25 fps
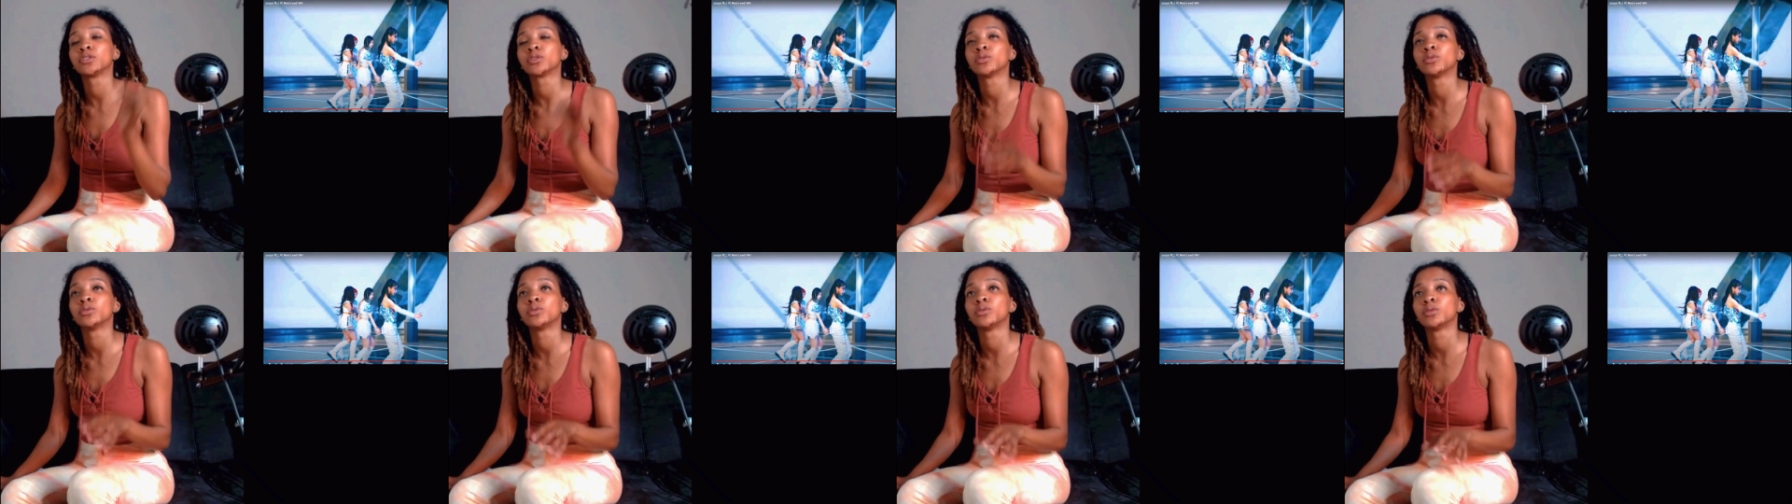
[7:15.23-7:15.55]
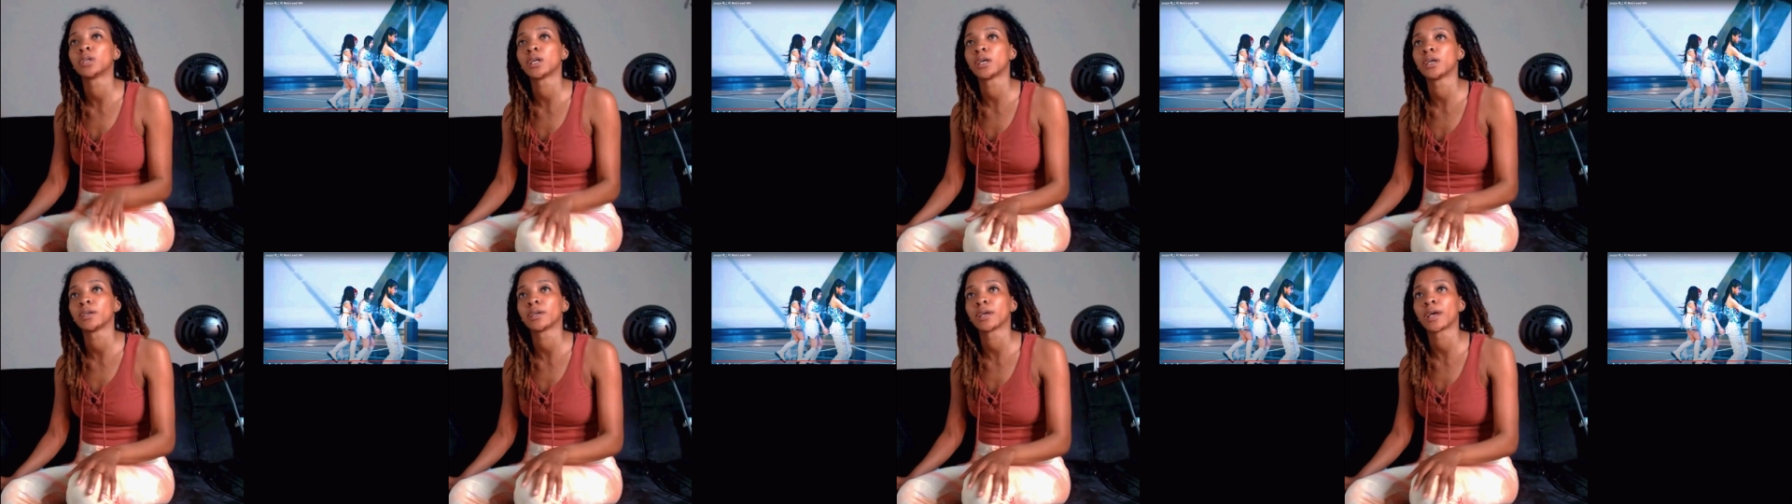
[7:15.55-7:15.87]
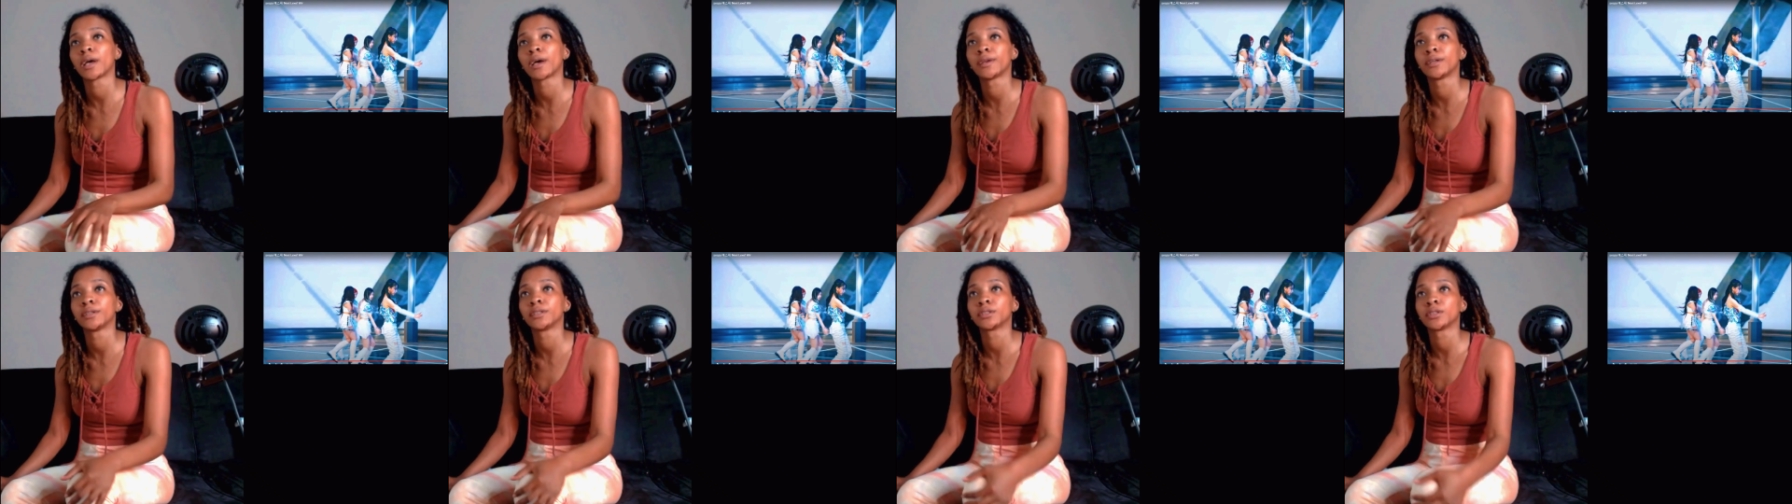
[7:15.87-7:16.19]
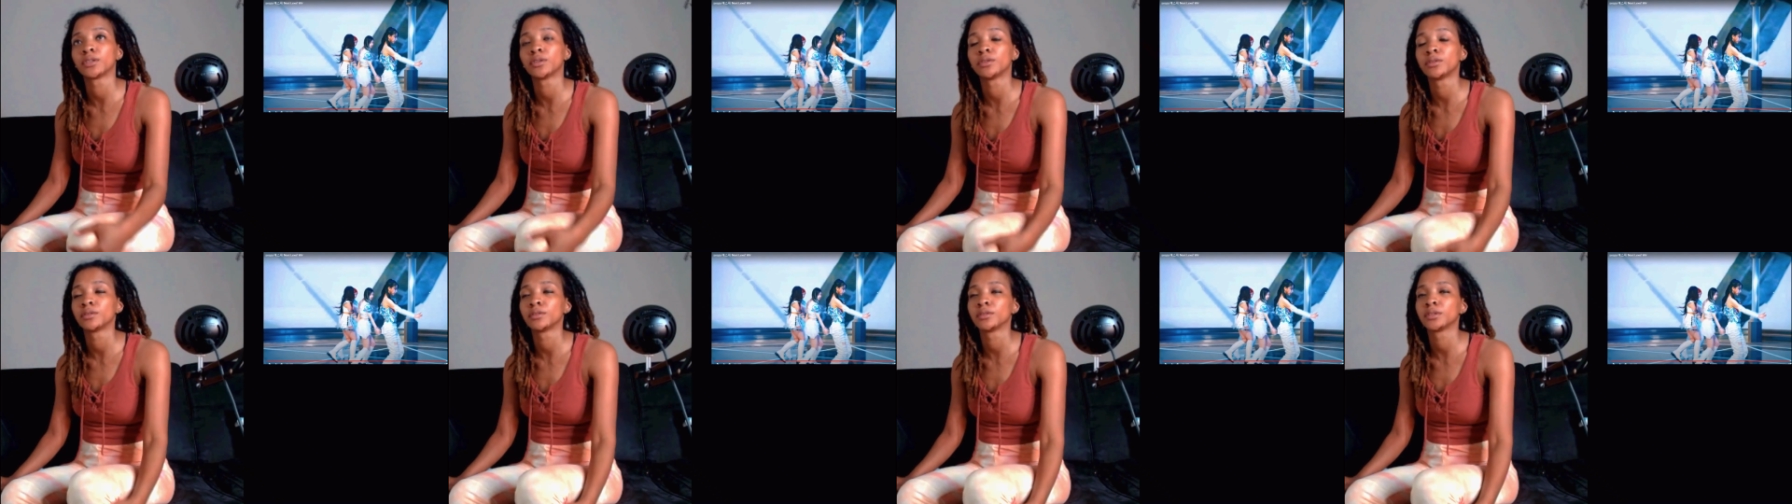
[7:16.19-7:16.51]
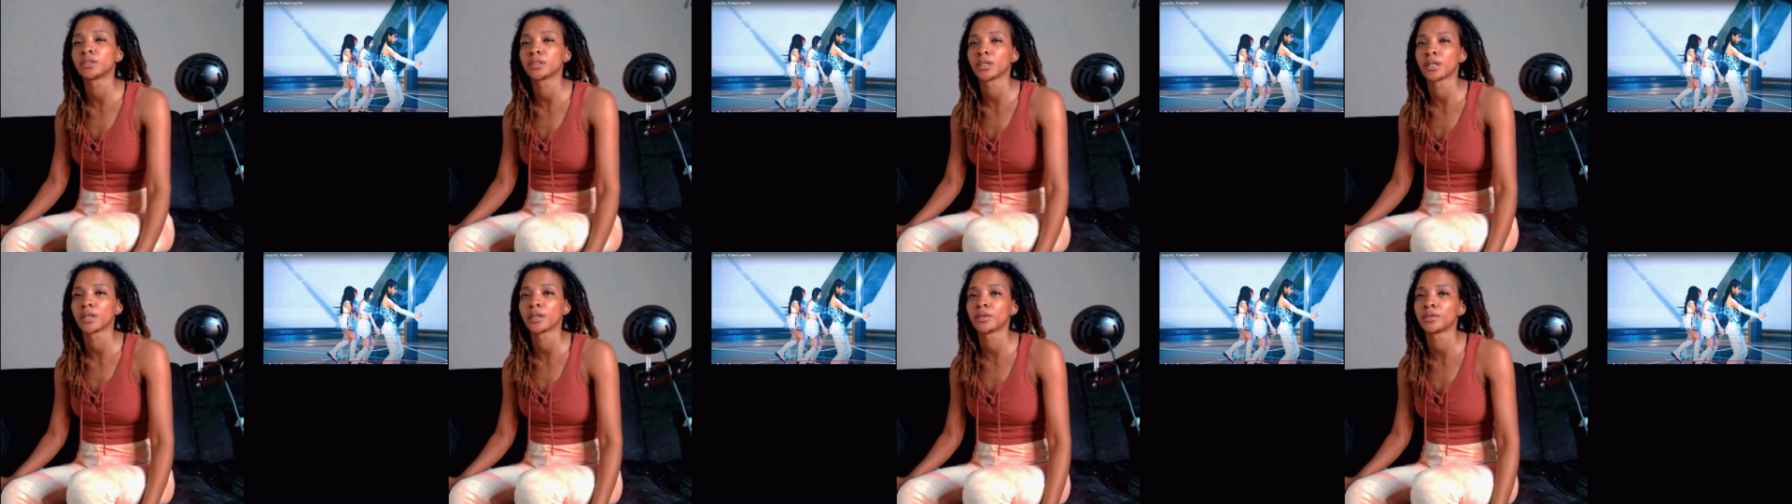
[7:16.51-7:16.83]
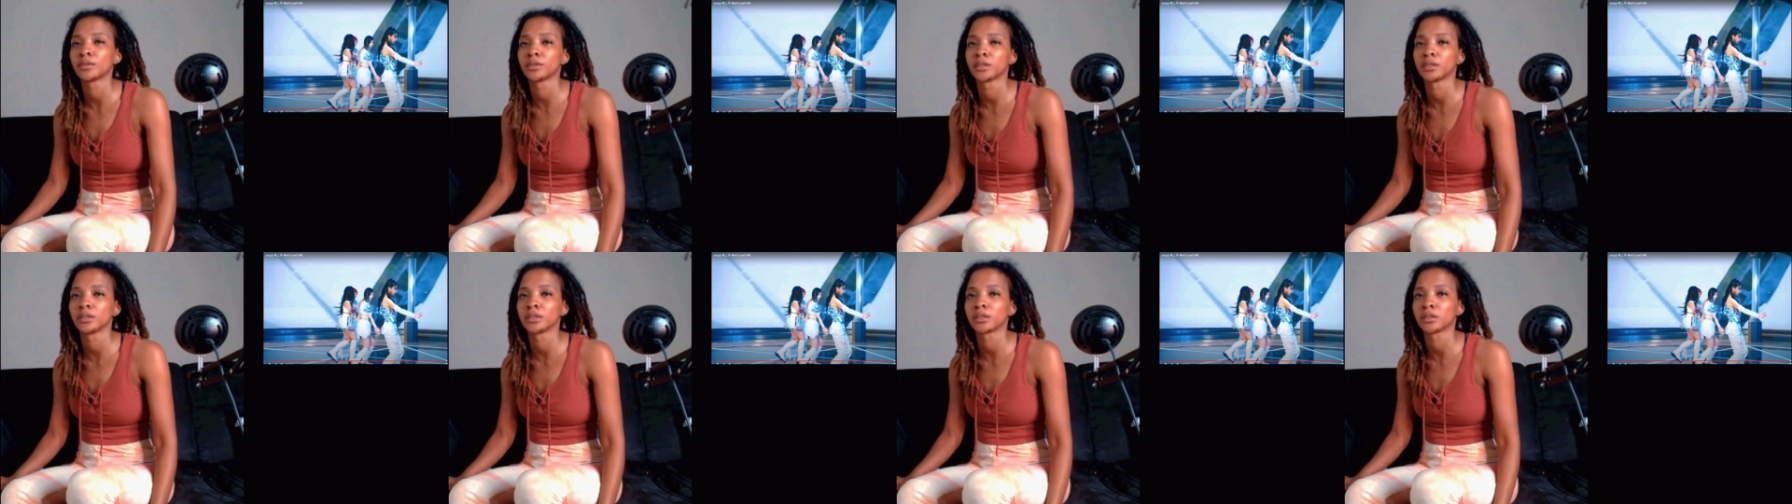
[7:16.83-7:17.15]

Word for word: on like how the song sounds and